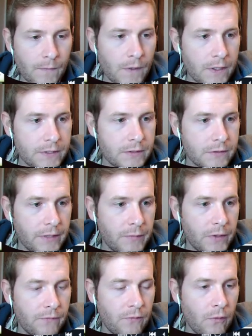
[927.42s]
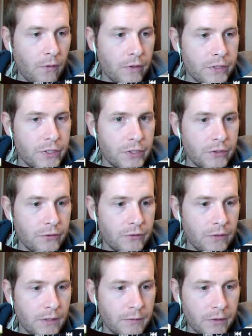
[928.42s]
She's going to hit me for
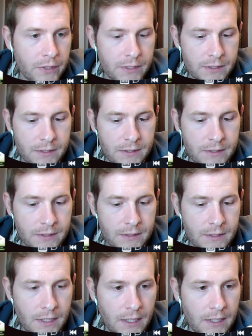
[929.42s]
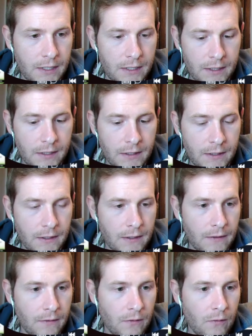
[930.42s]
2. I'm going to take
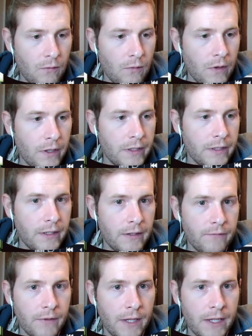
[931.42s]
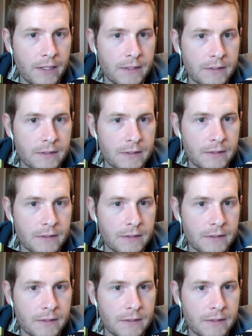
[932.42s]
1 of that